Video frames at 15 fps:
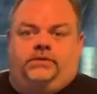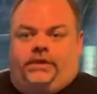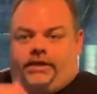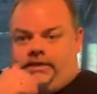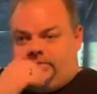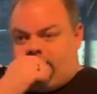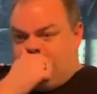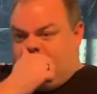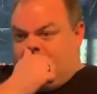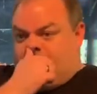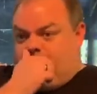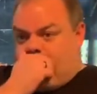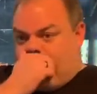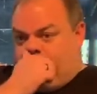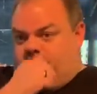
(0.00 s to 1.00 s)
Yeah, so you
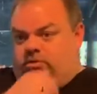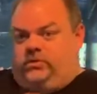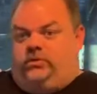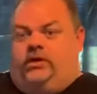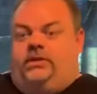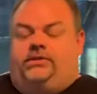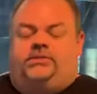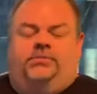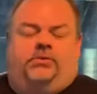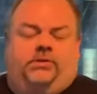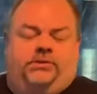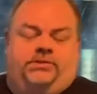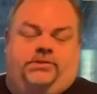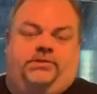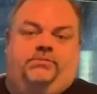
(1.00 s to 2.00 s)
can go to
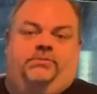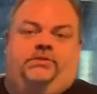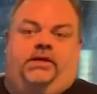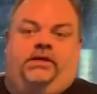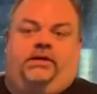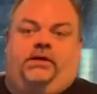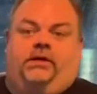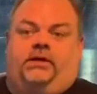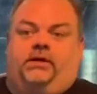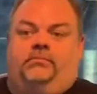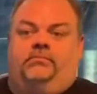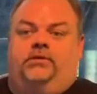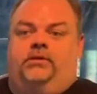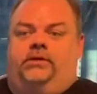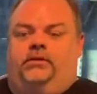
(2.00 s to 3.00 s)

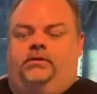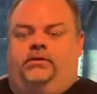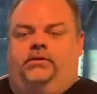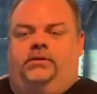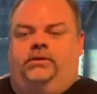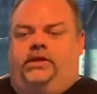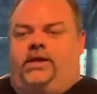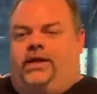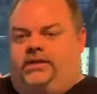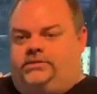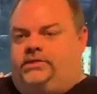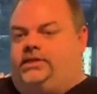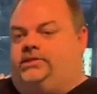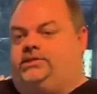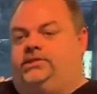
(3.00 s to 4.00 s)
aquaticsupportsystems.com, and in the
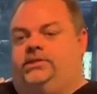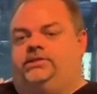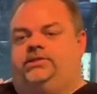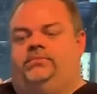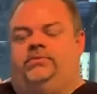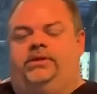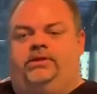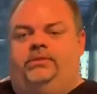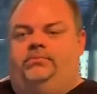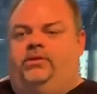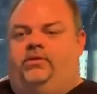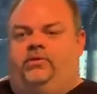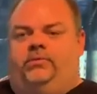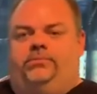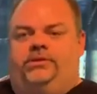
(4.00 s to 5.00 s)
contact section, my
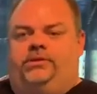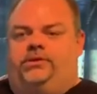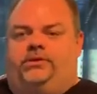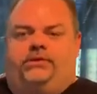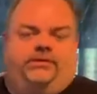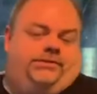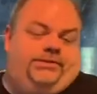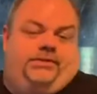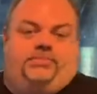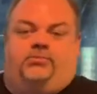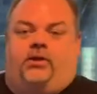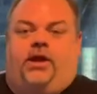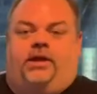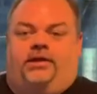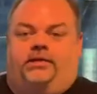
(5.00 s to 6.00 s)
email will be there. It's just
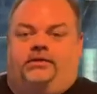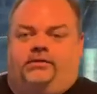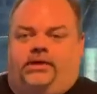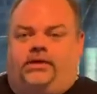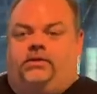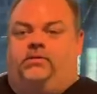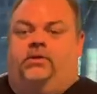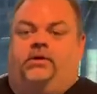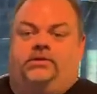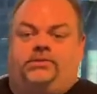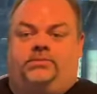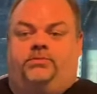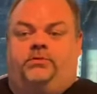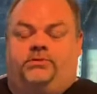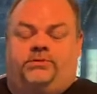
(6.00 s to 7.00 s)

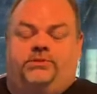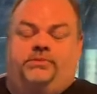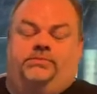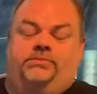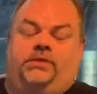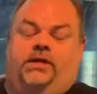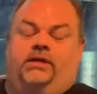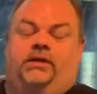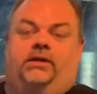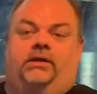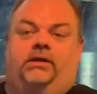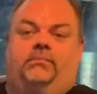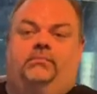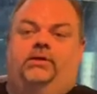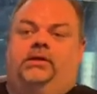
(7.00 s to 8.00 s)

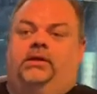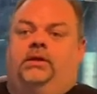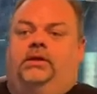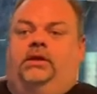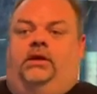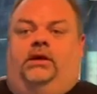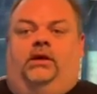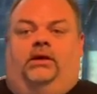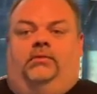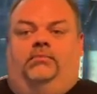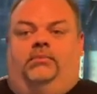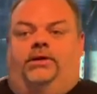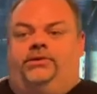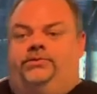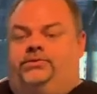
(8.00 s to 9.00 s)
brian@aquaticsupportsystems.com.
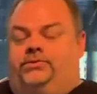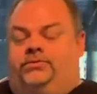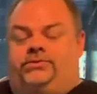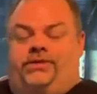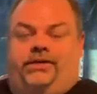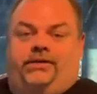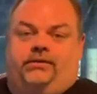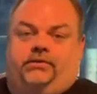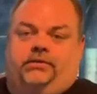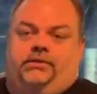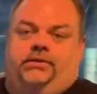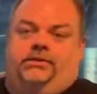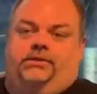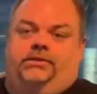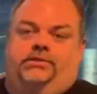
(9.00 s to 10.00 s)
My YouTube channel
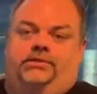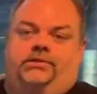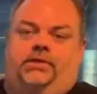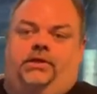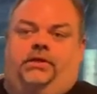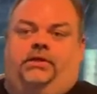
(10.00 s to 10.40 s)
is